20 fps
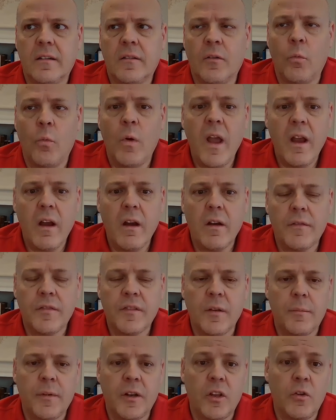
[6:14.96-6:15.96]
aware of
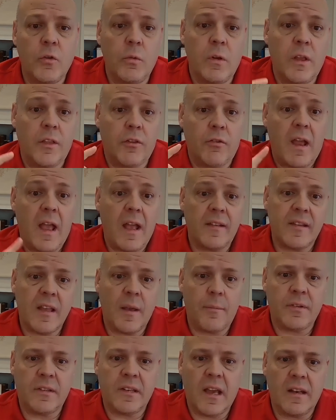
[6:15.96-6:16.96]
somebody who either has
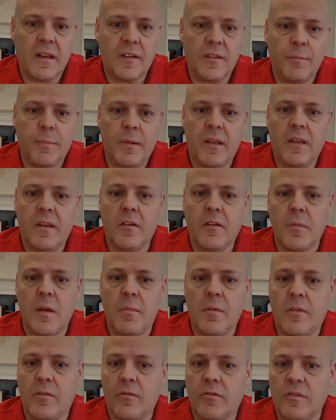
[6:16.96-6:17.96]
hepatitis B or
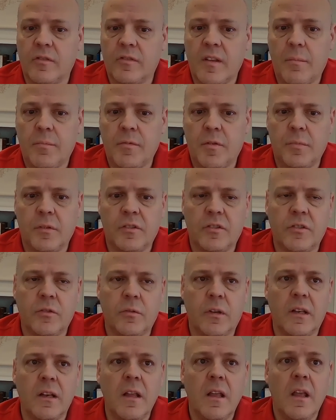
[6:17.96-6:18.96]
maybe they're susceptible
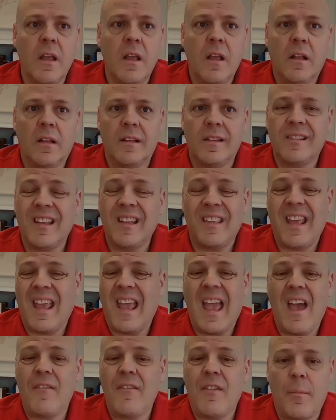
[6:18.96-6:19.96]
to it, let's say they
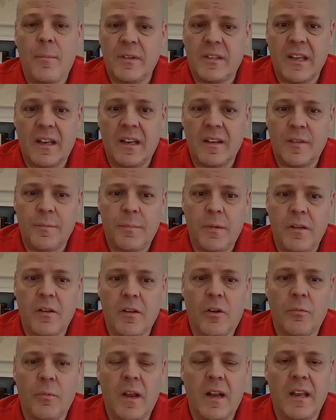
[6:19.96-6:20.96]
have hepatitis B
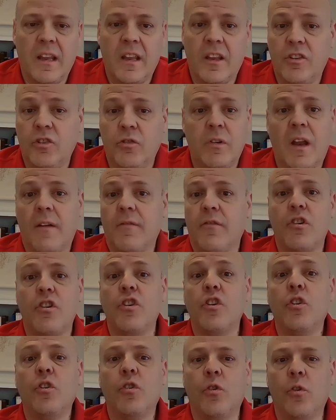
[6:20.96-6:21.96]
already and you never
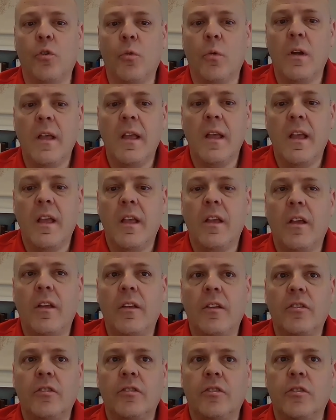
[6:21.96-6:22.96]
knew,
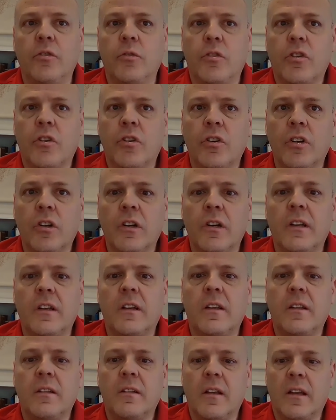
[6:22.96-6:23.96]
you
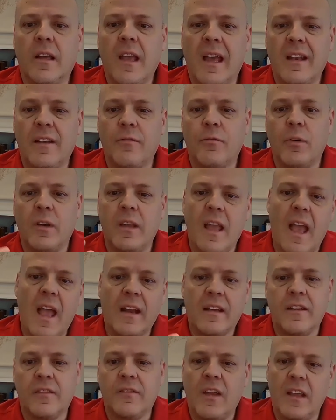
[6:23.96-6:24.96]
could kind of
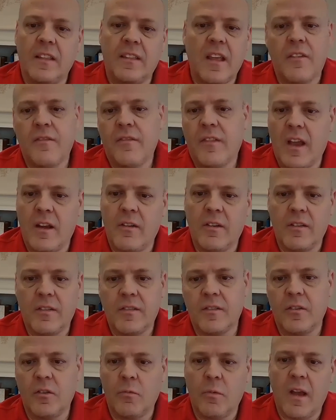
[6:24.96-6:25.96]
reactivate that
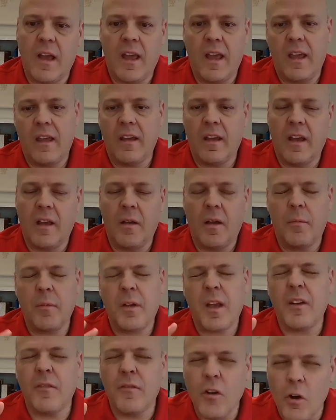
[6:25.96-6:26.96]
virus in a way,
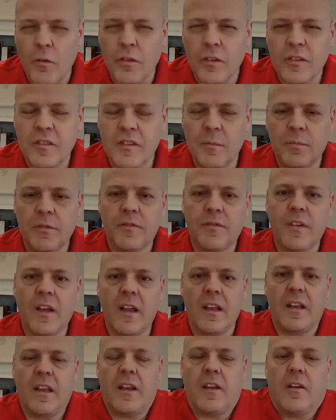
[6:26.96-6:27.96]
kind of
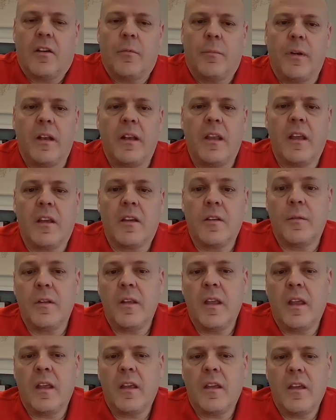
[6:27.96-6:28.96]
oversimplifying here, but
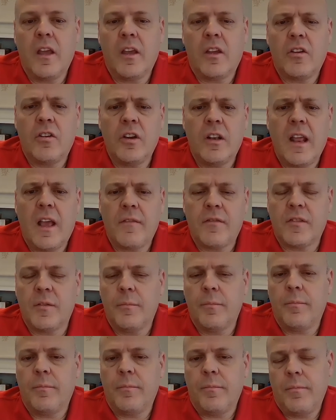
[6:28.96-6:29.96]
it could have
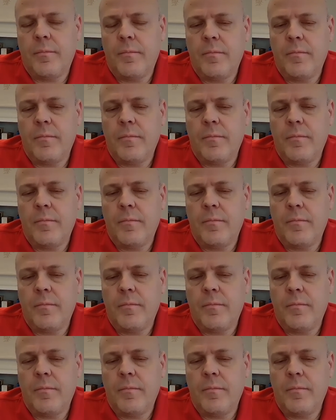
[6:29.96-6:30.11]
some